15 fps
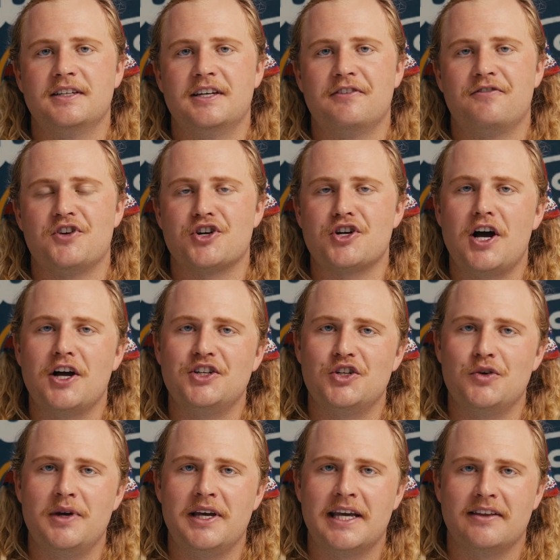if you're not
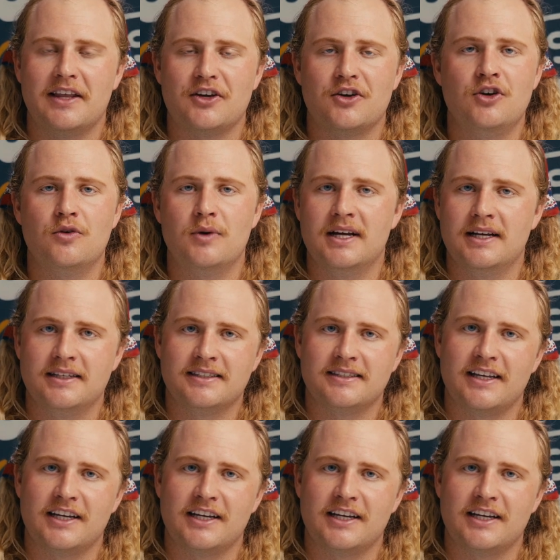doing it, like, who is?